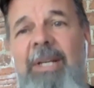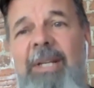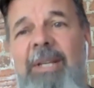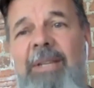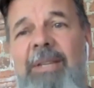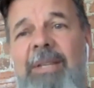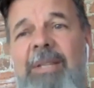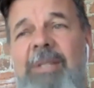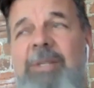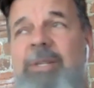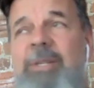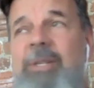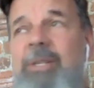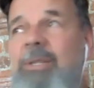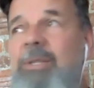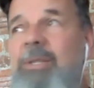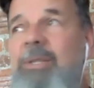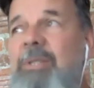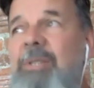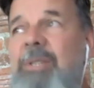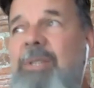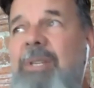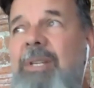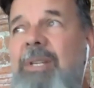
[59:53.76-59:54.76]
this
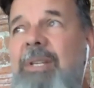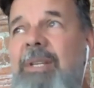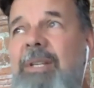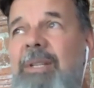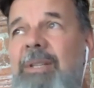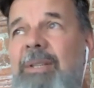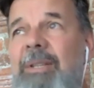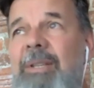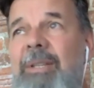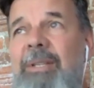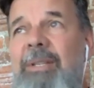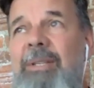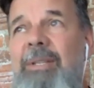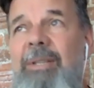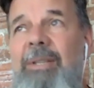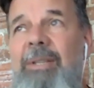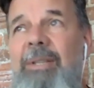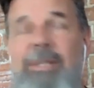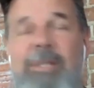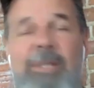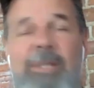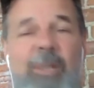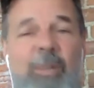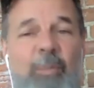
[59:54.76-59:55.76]
is the
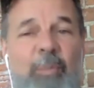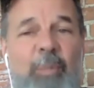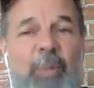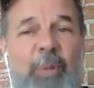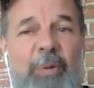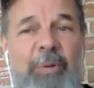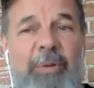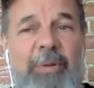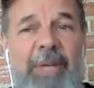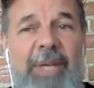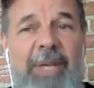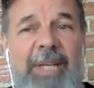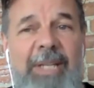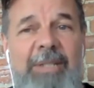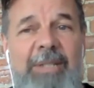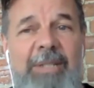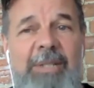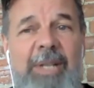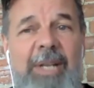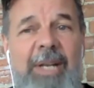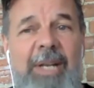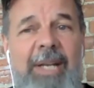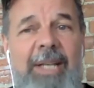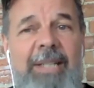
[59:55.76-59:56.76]
the simple things
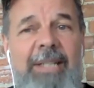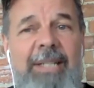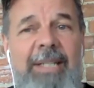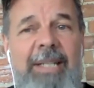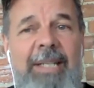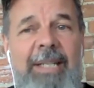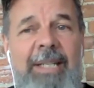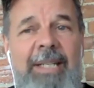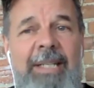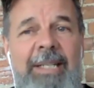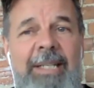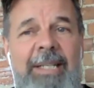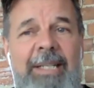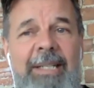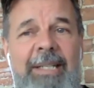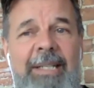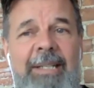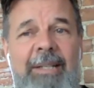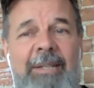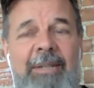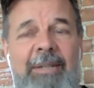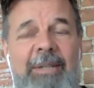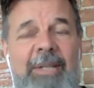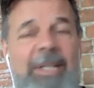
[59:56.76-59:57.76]
that i did
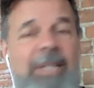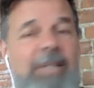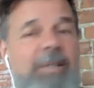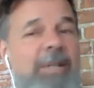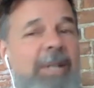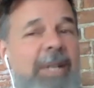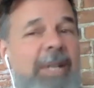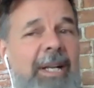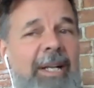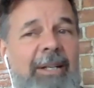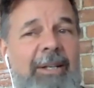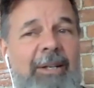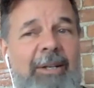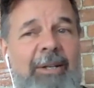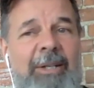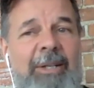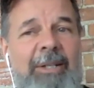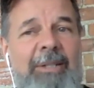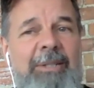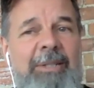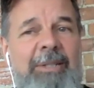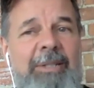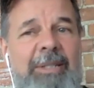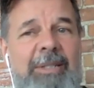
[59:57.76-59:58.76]
and things that i
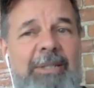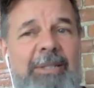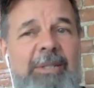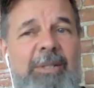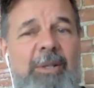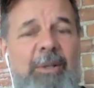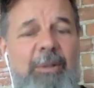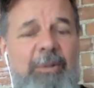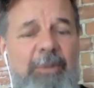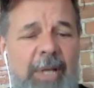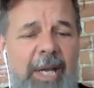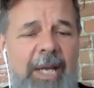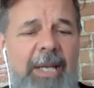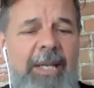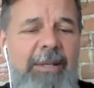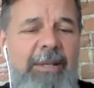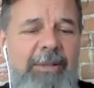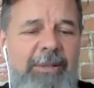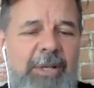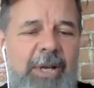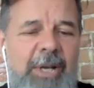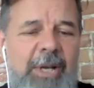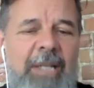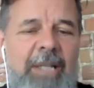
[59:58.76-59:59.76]
learned so thank
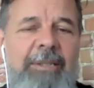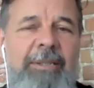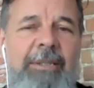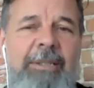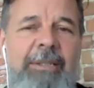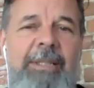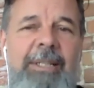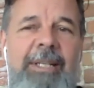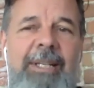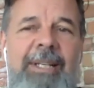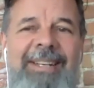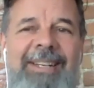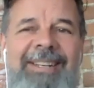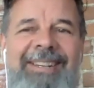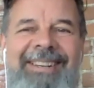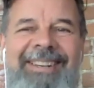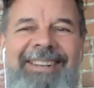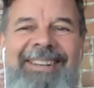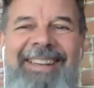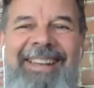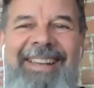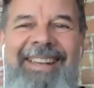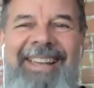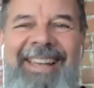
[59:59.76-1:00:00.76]
you josh
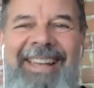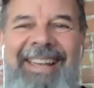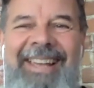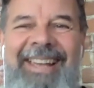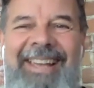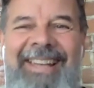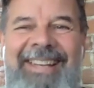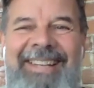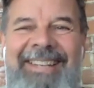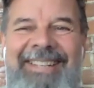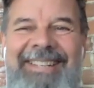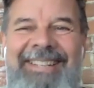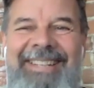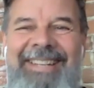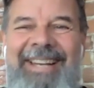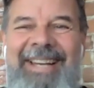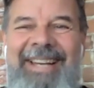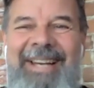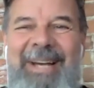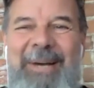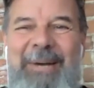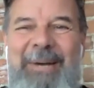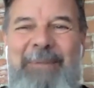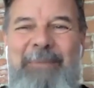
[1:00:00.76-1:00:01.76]
and
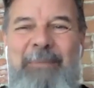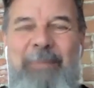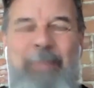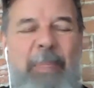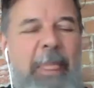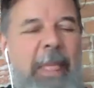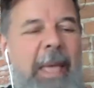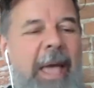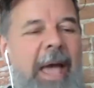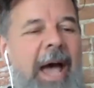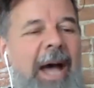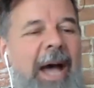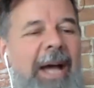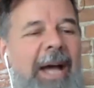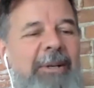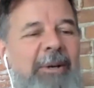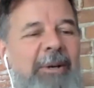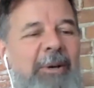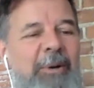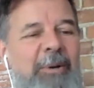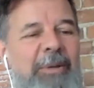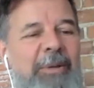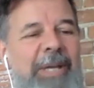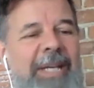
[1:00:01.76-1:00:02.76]
uh, i
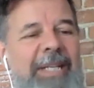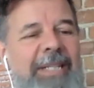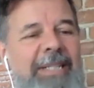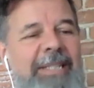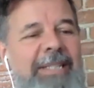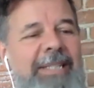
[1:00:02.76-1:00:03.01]
know that